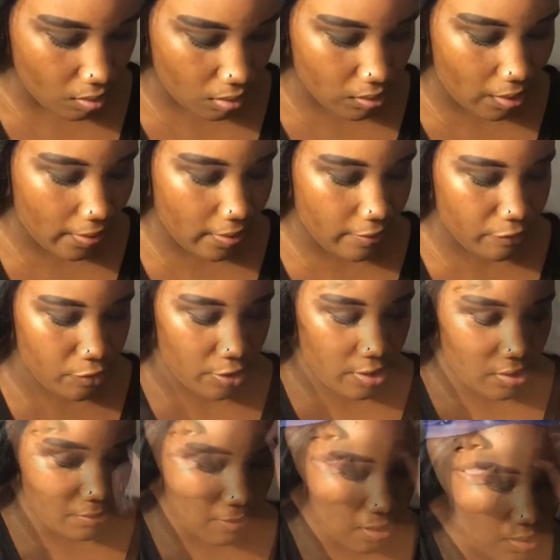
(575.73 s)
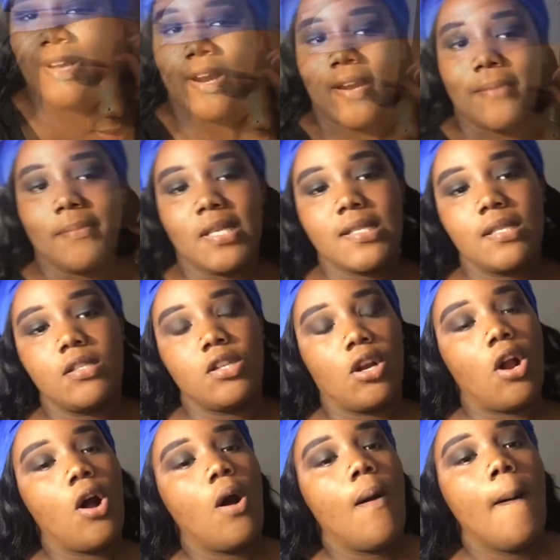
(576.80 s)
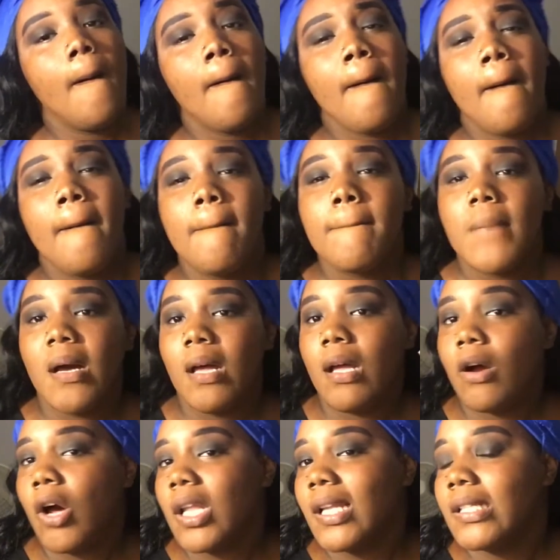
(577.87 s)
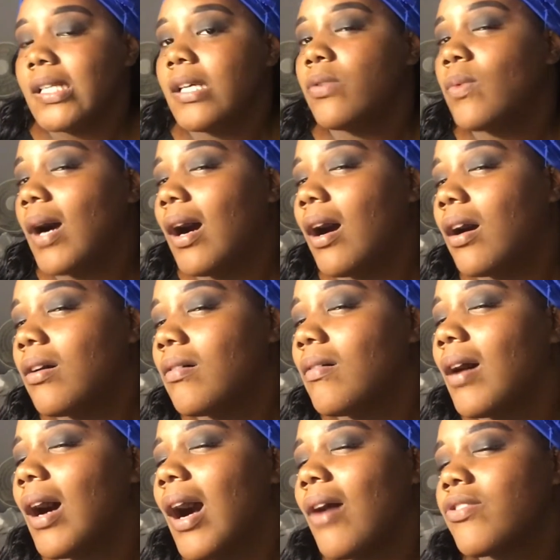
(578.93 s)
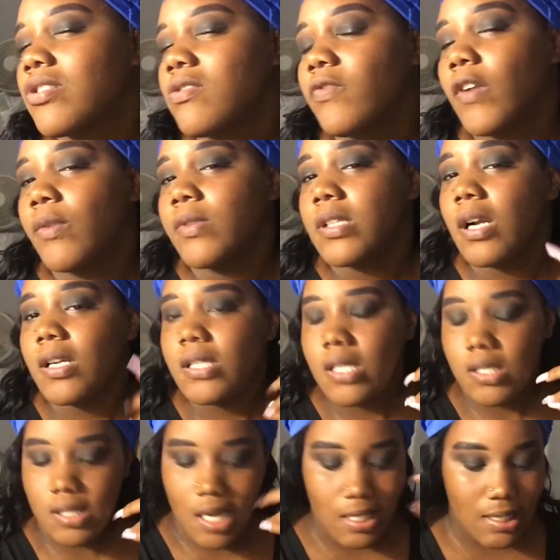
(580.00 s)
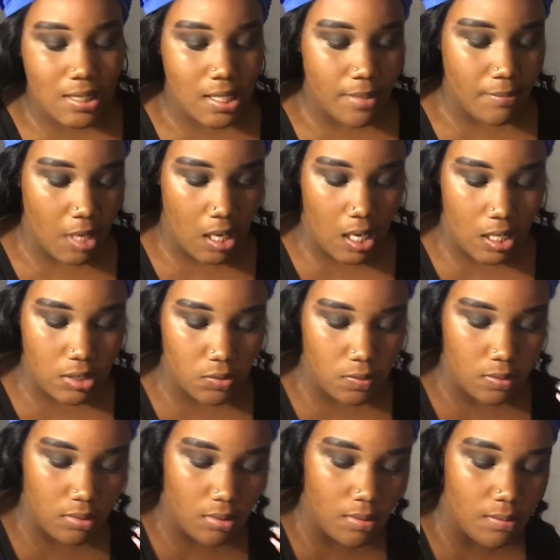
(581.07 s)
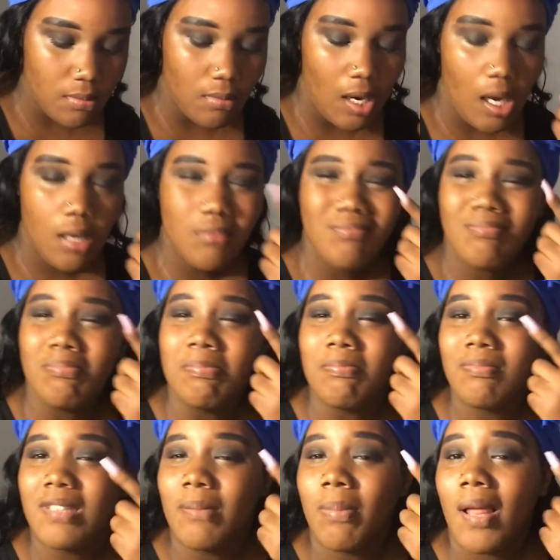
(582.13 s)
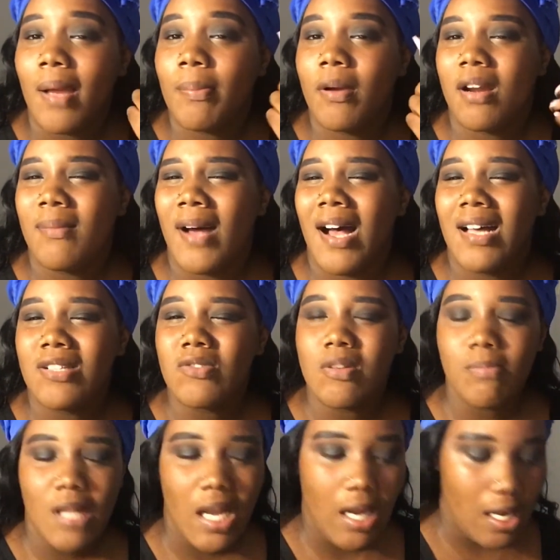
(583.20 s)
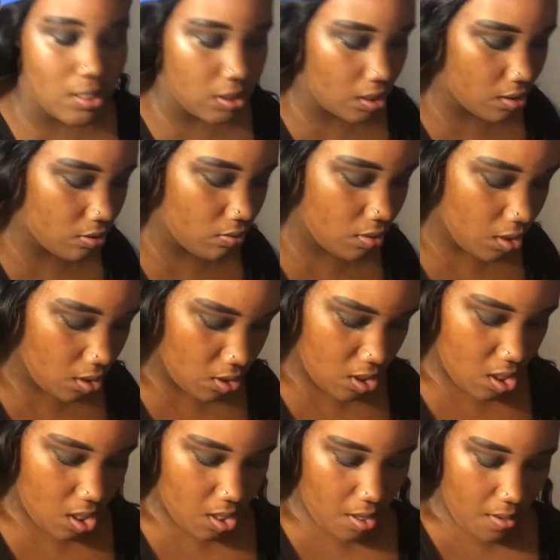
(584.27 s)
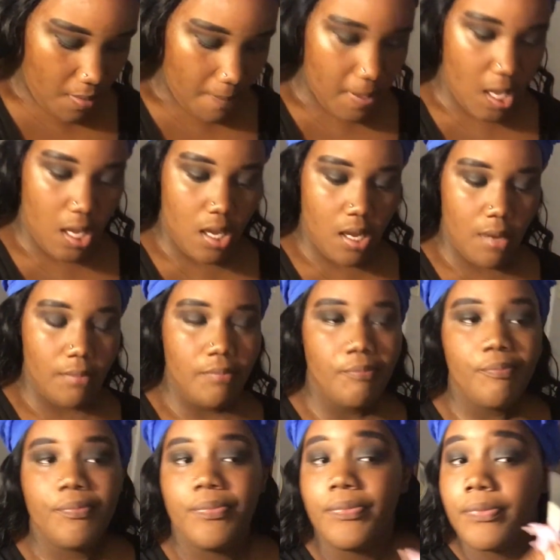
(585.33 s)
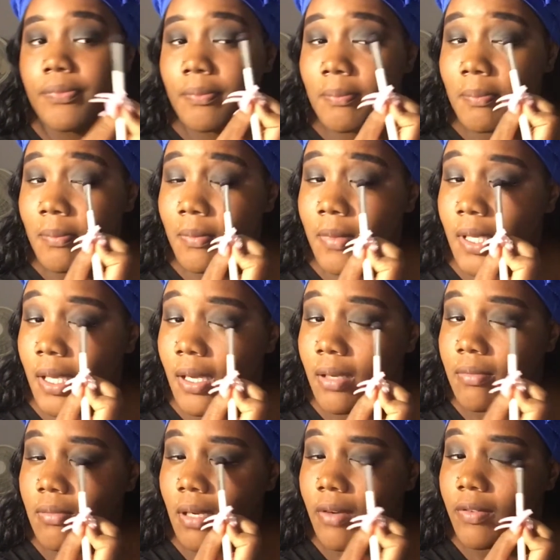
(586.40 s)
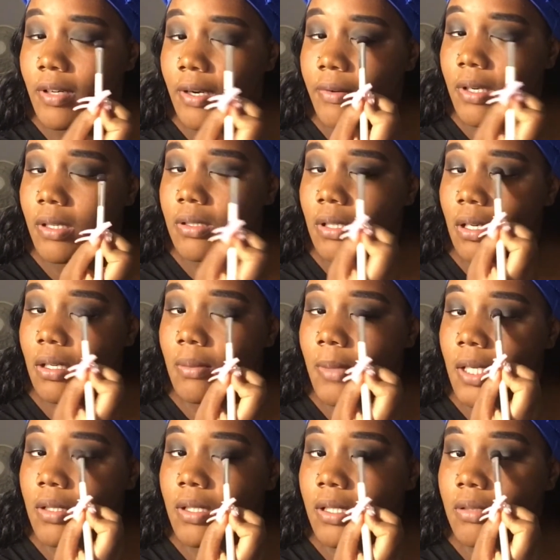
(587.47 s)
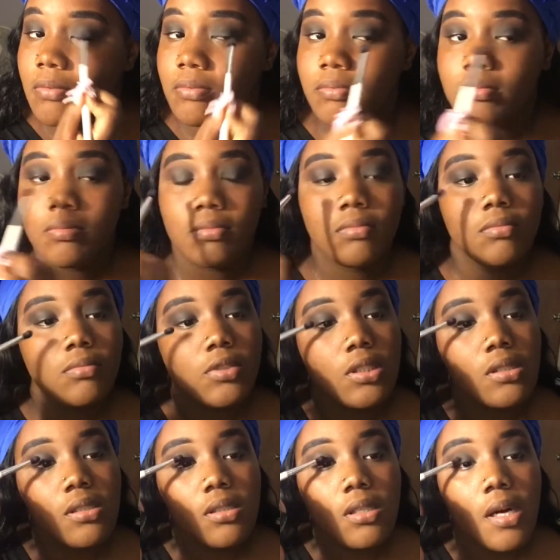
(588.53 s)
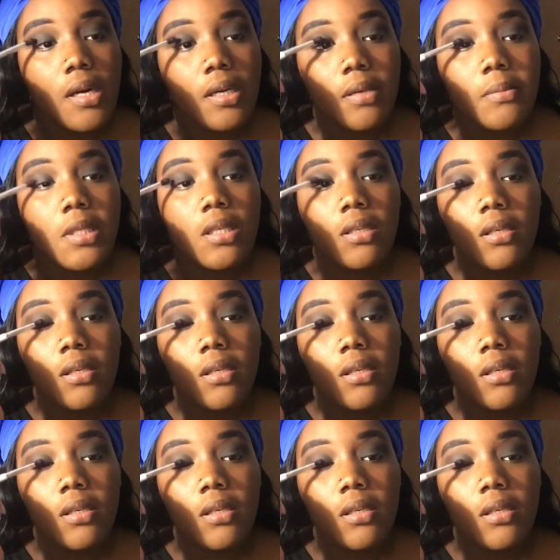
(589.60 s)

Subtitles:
Like, if you're in the mindset... Sorry, my sister called. But all I did while I was on the phone with her is I set my eyes with the black part of my eyes with a black eyeshadow. But, yeah, I forgot what I was talking about now. She distracted me.